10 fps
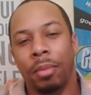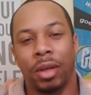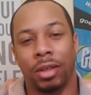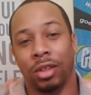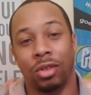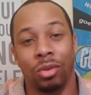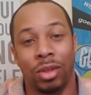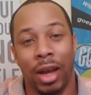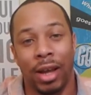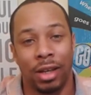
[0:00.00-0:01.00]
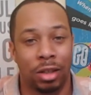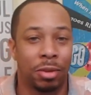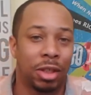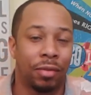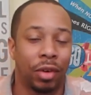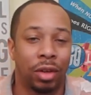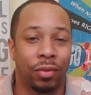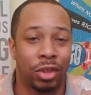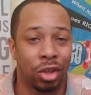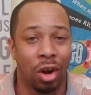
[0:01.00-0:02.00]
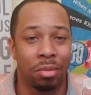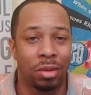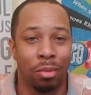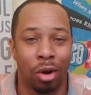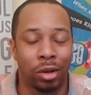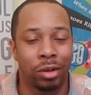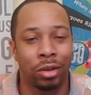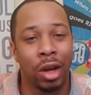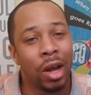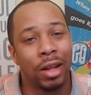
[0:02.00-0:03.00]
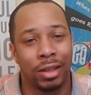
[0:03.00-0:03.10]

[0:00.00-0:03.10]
because this new site is specifically for startups and marketers,